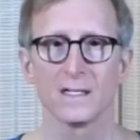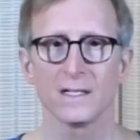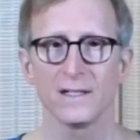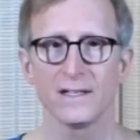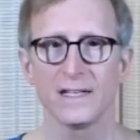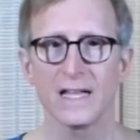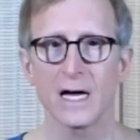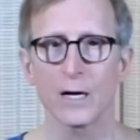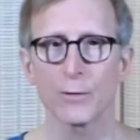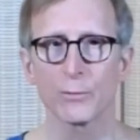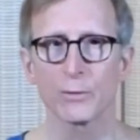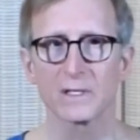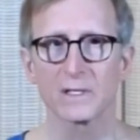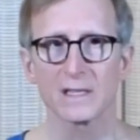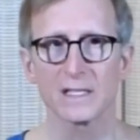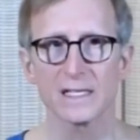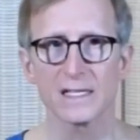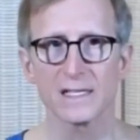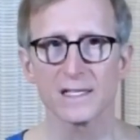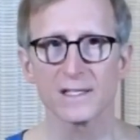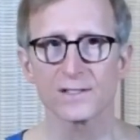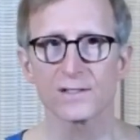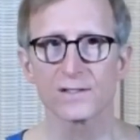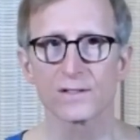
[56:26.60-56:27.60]
Now
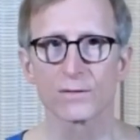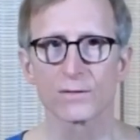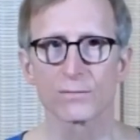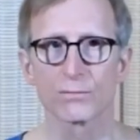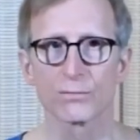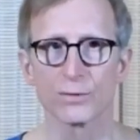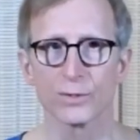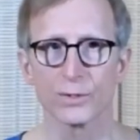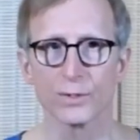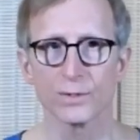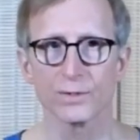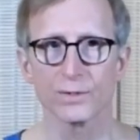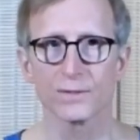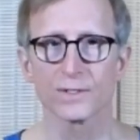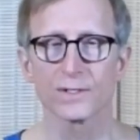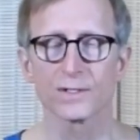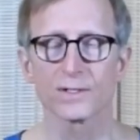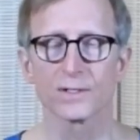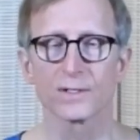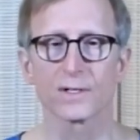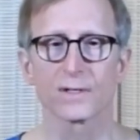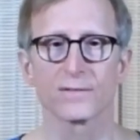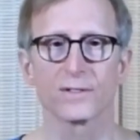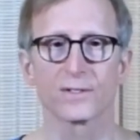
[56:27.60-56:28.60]
release the root
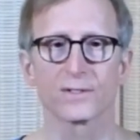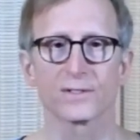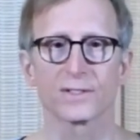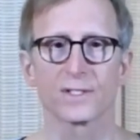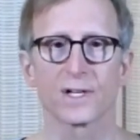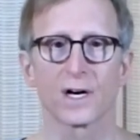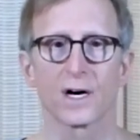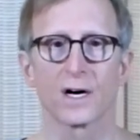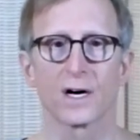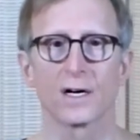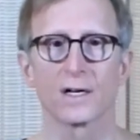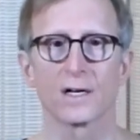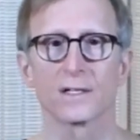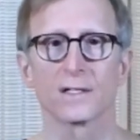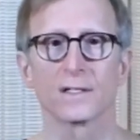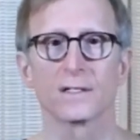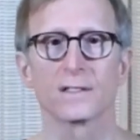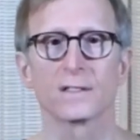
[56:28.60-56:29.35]
of your tongue